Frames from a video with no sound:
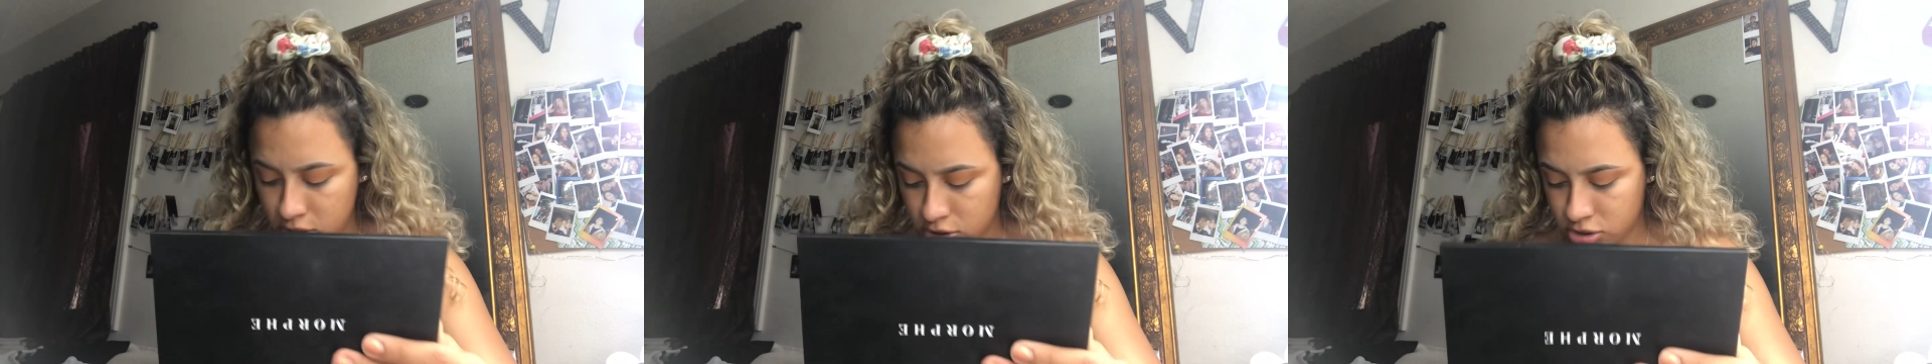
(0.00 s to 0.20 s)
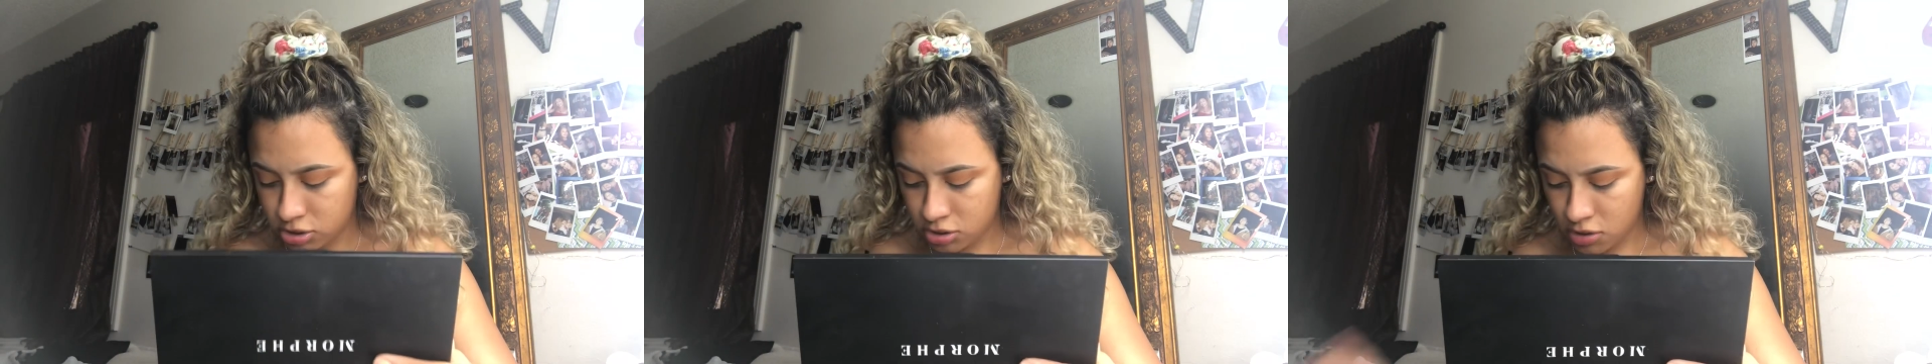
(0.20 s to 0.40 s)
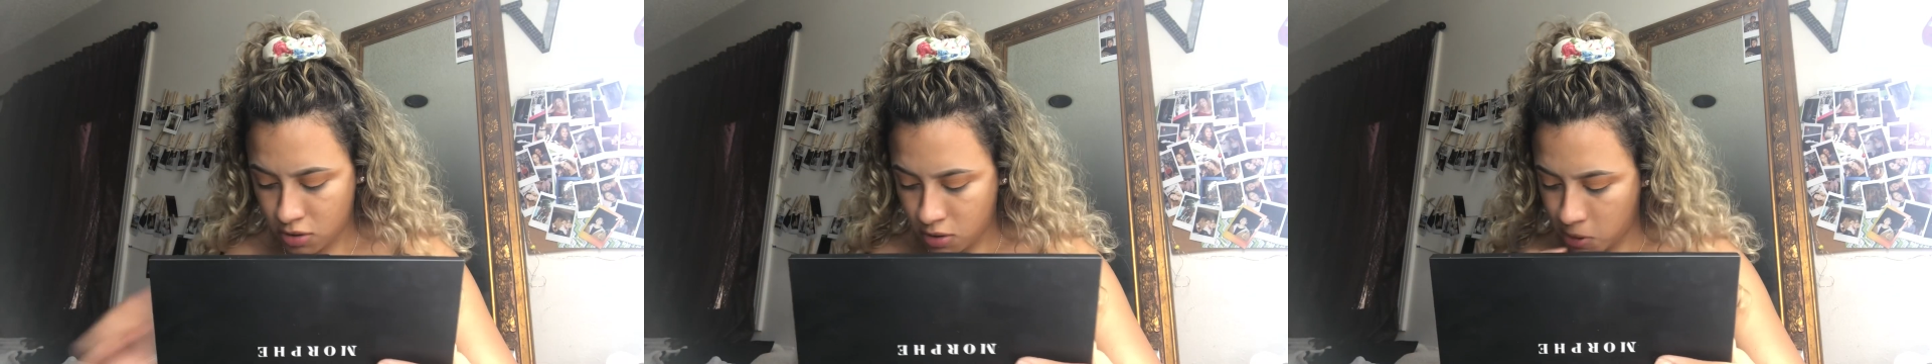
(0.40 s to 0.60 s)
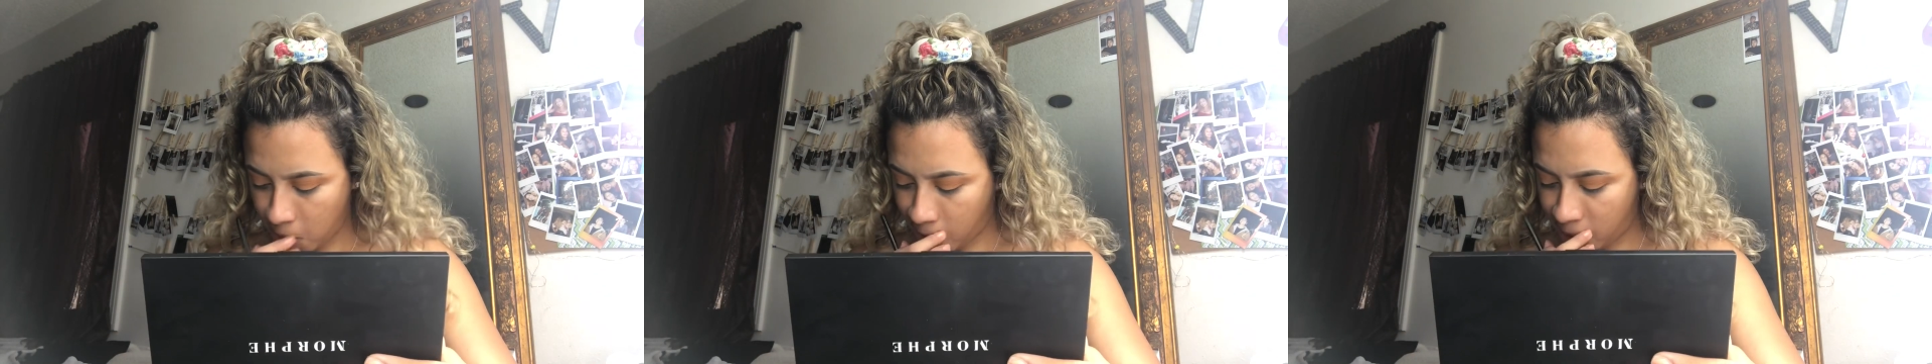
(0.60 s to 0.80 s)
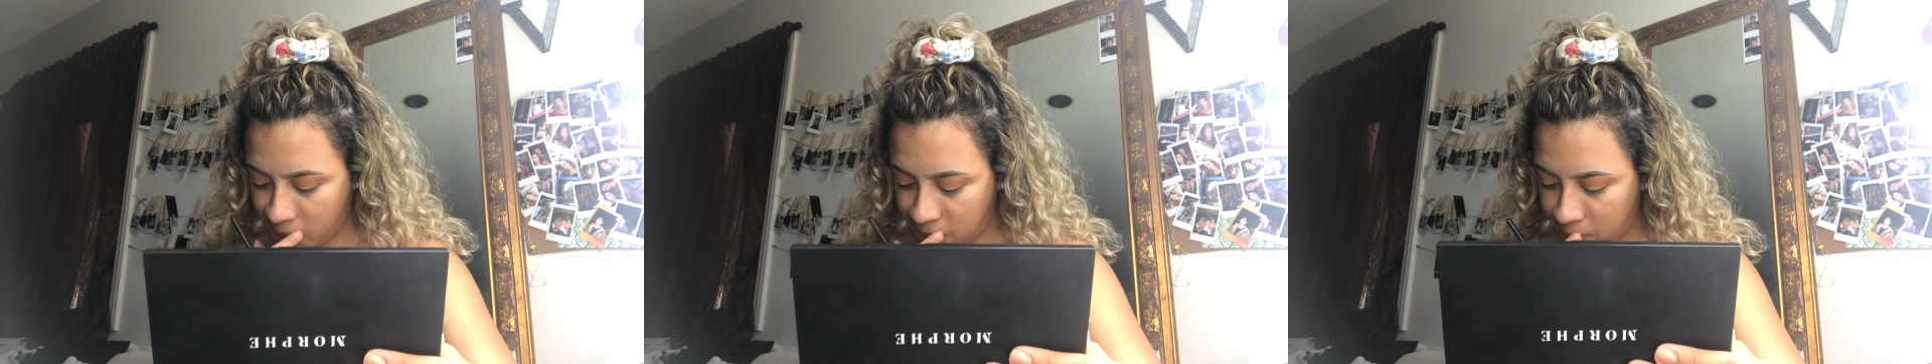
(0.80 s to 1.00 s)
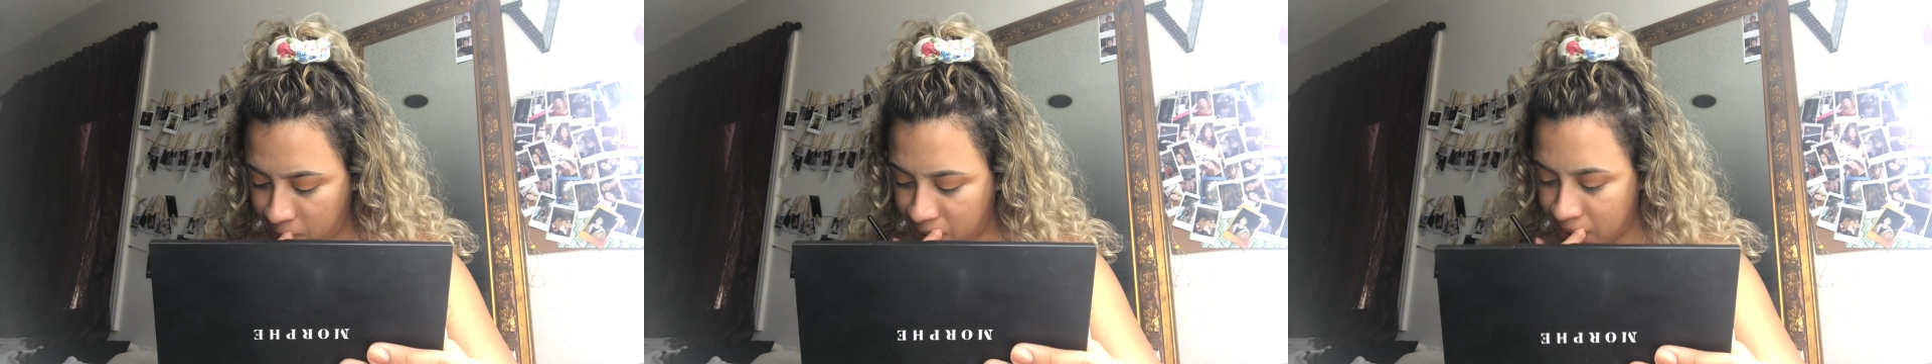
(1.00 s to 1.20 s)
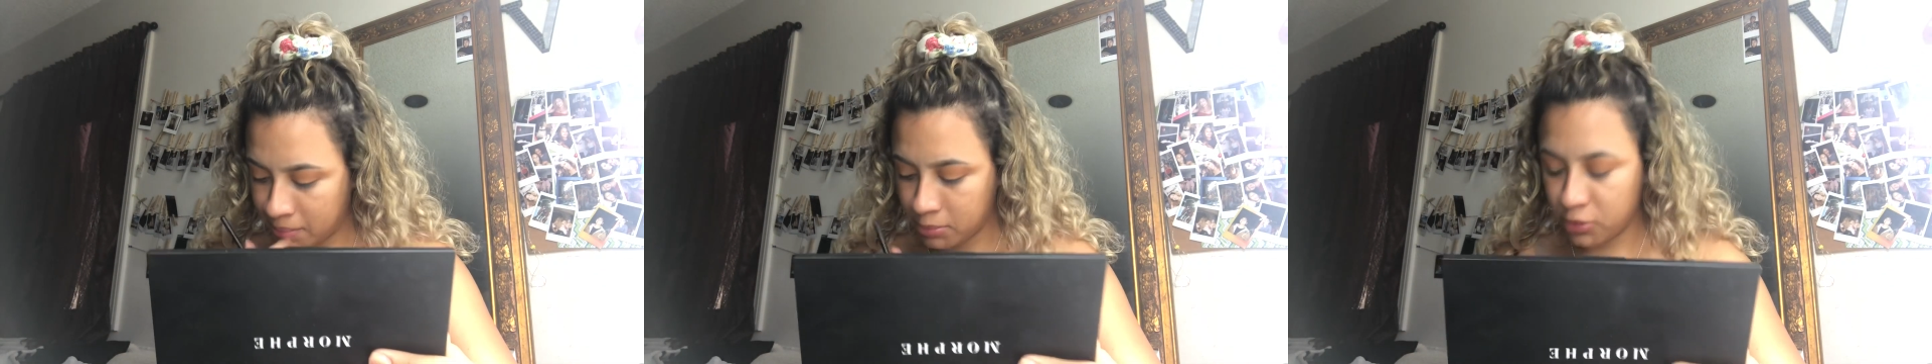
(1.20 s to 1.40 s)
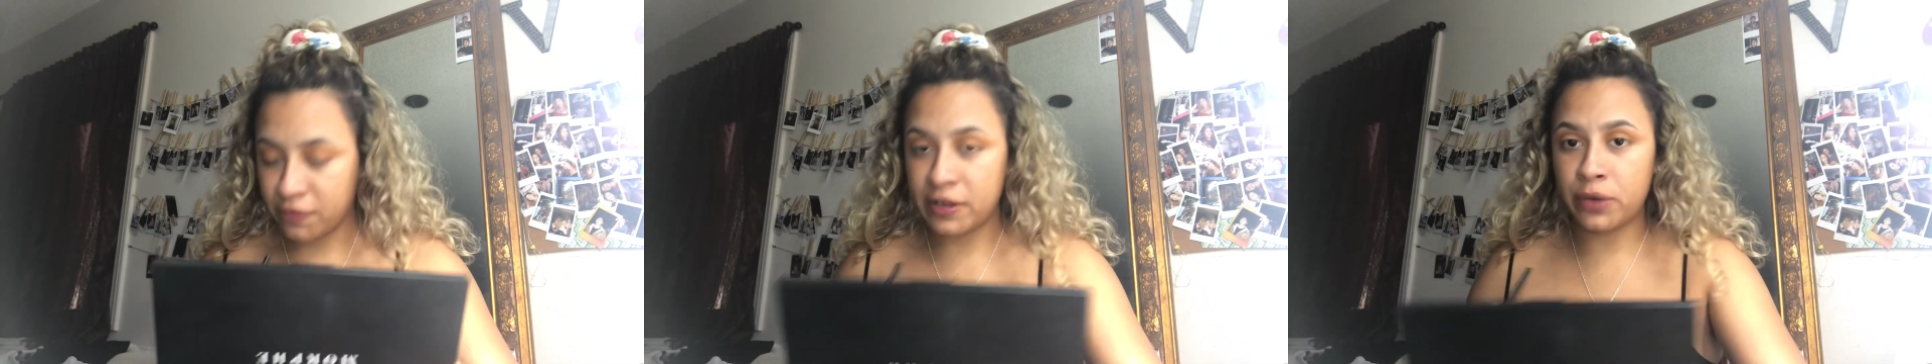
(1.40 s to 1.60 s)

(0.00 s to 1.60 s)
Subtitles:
so I kind of want to move